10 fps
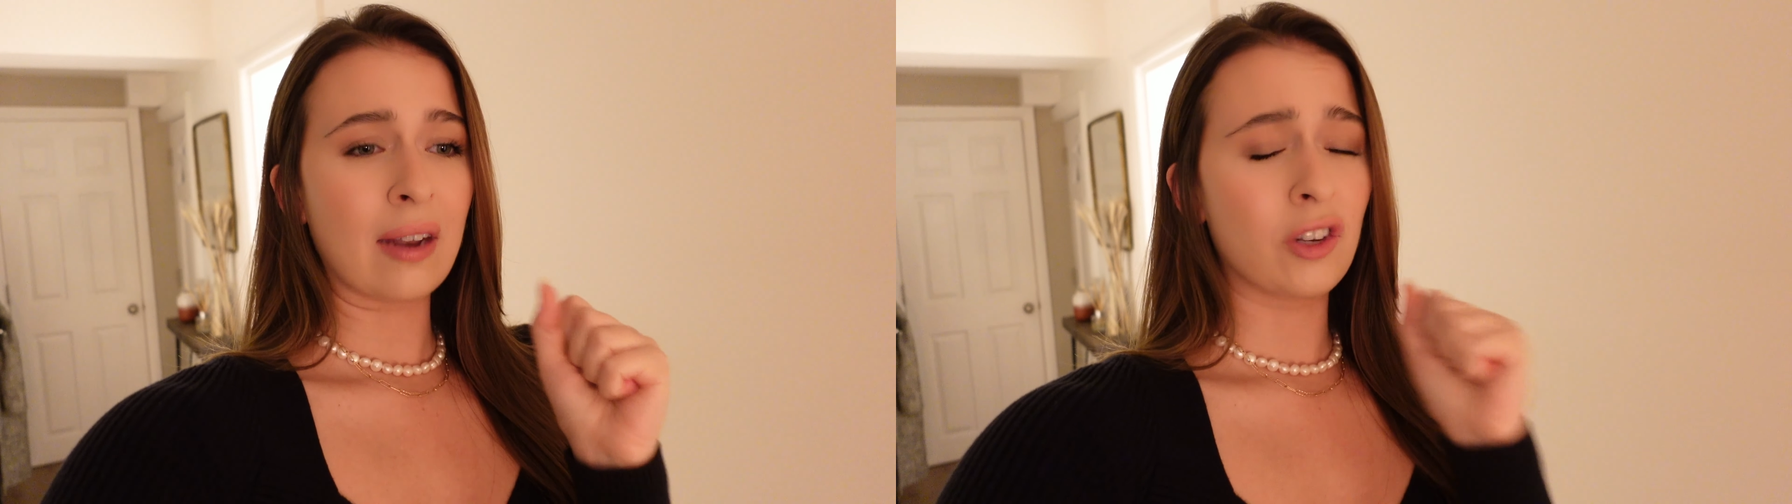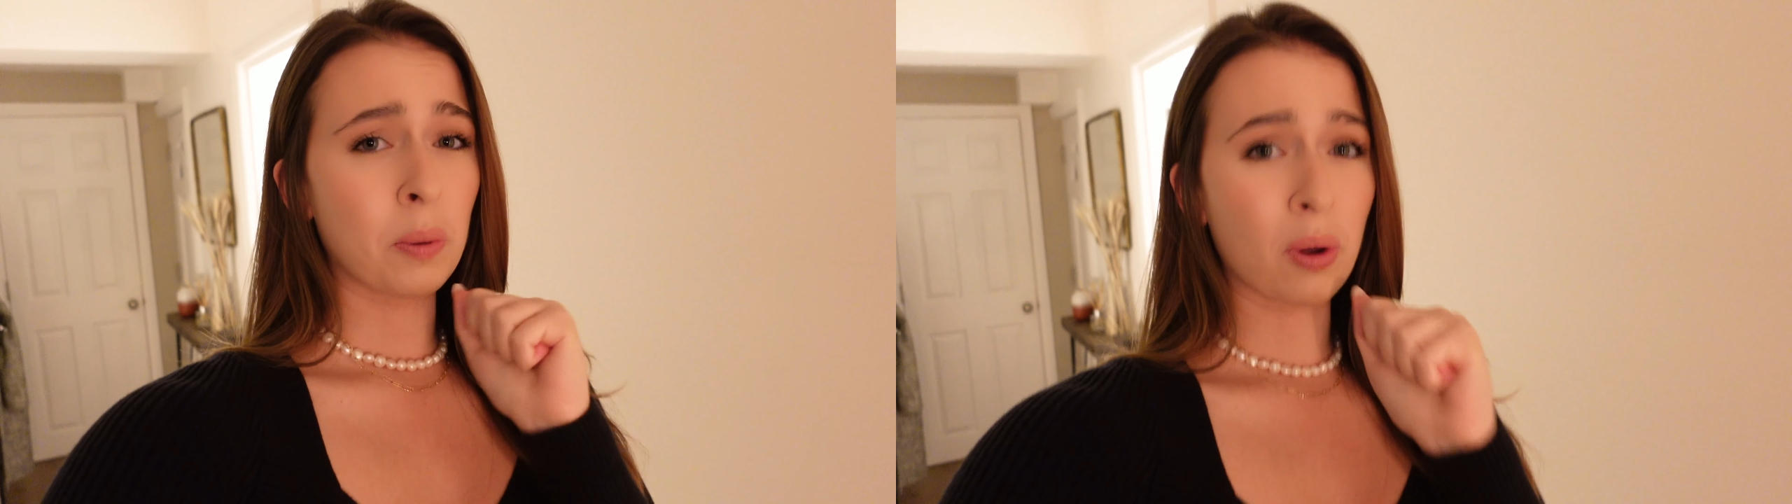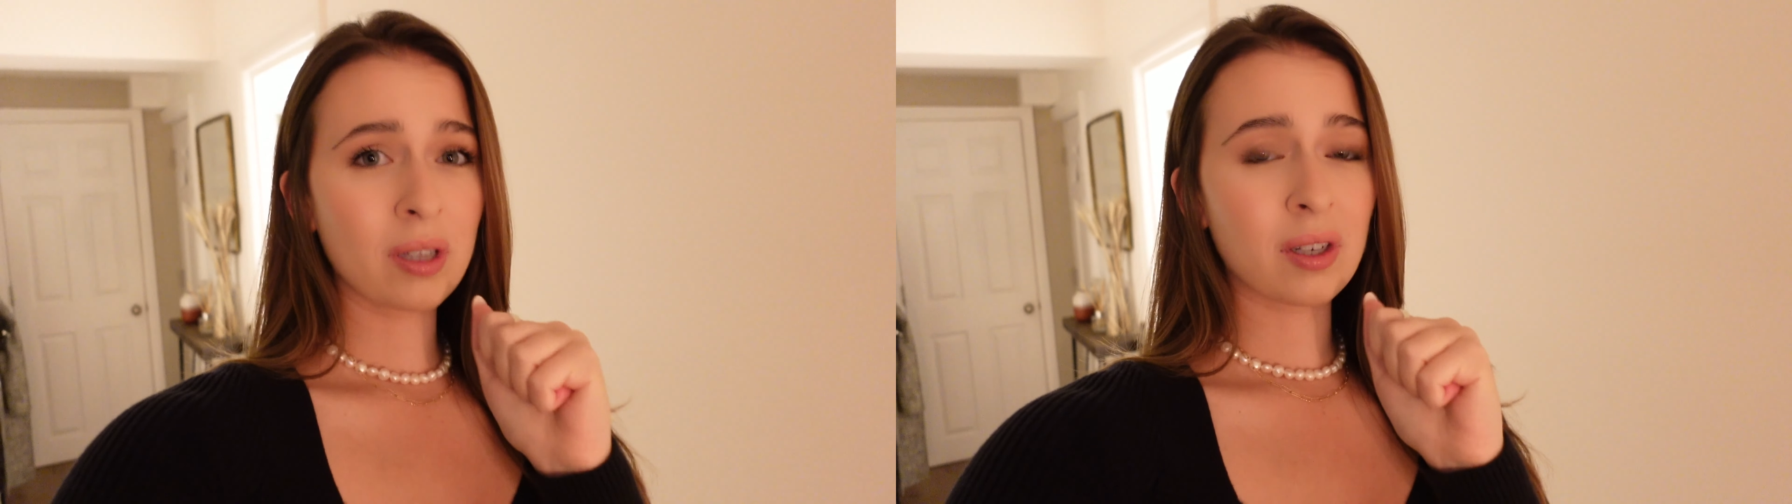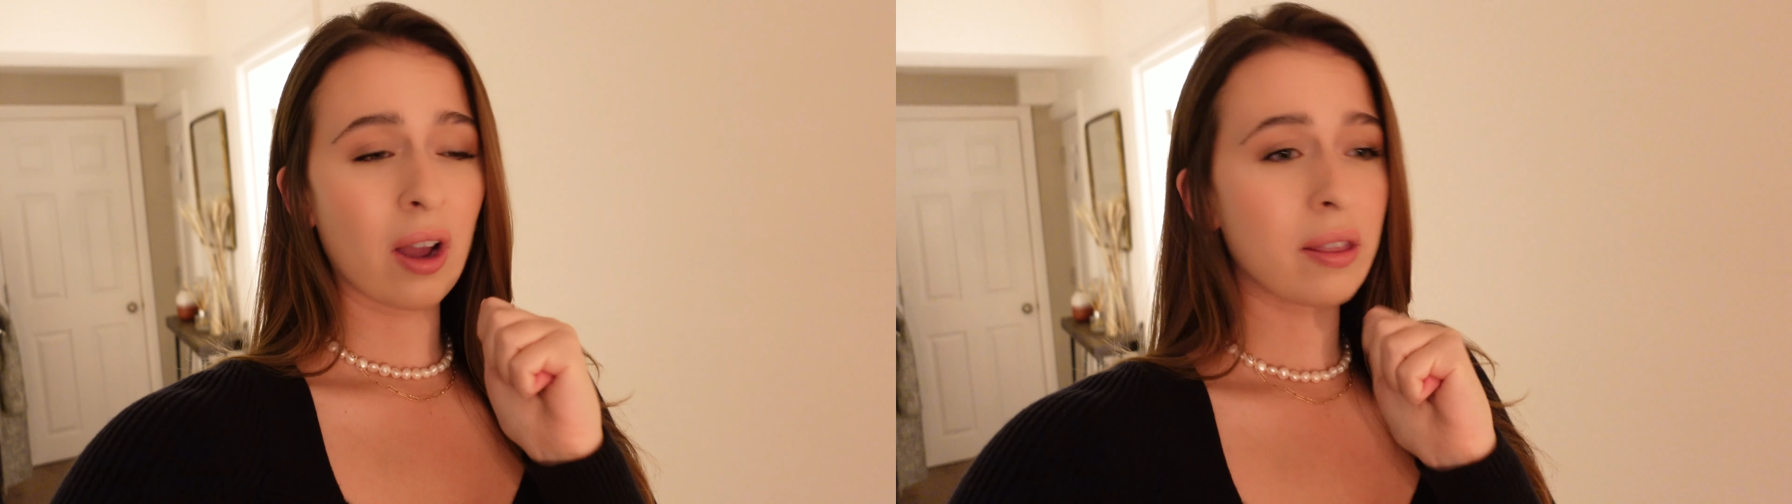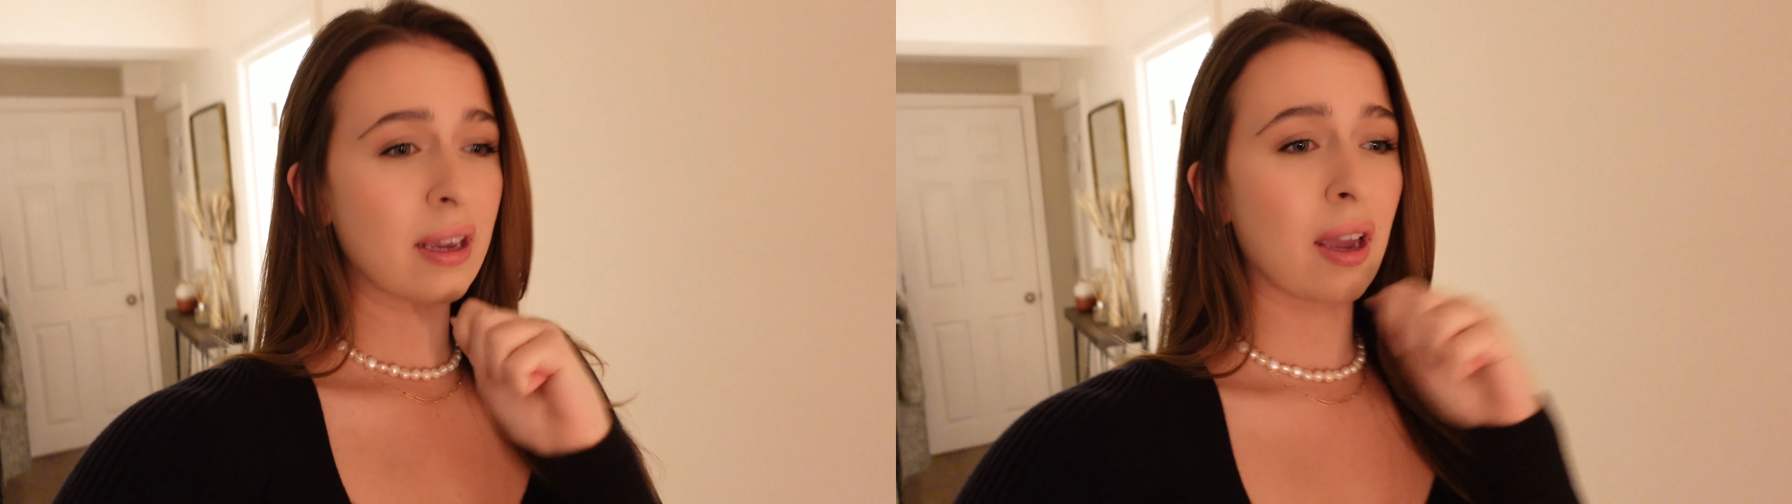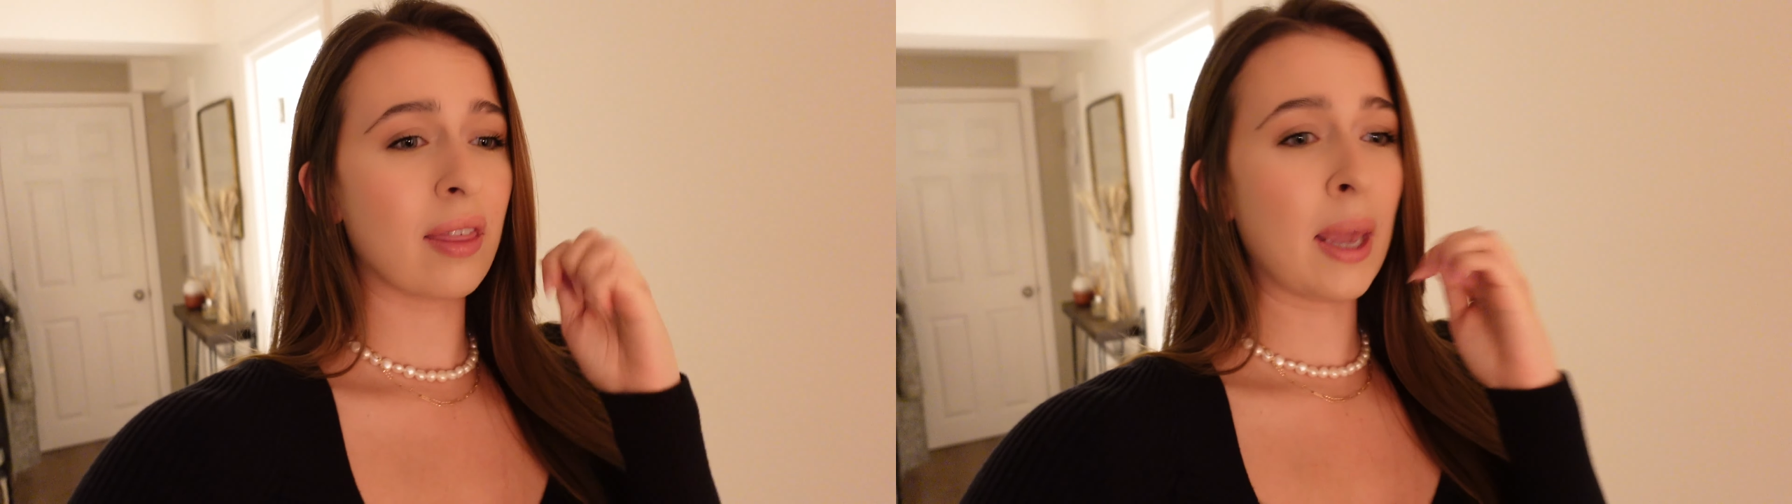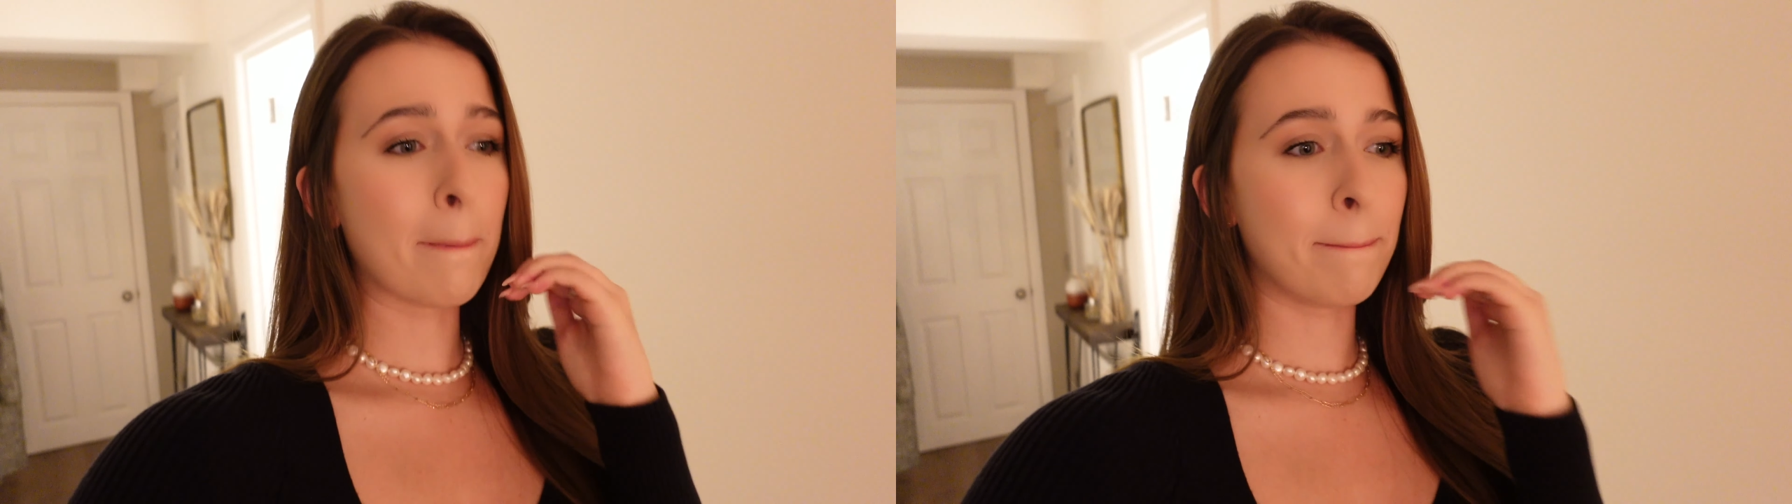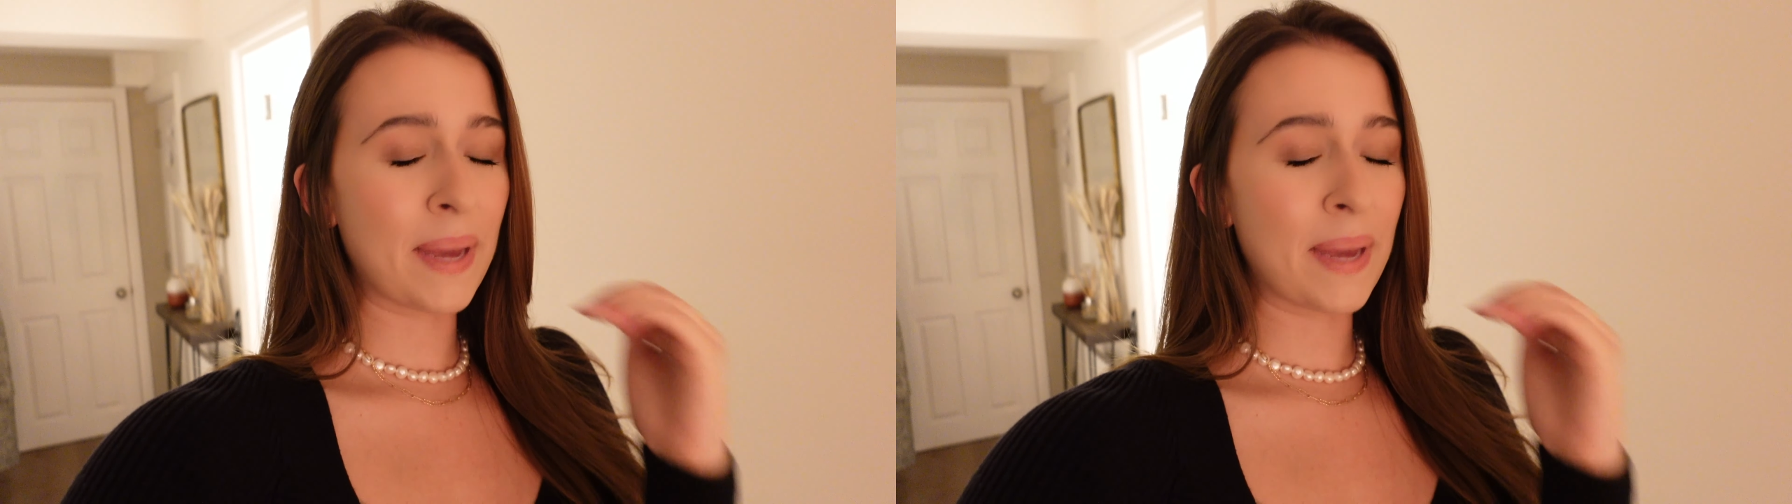and to be honest, I think the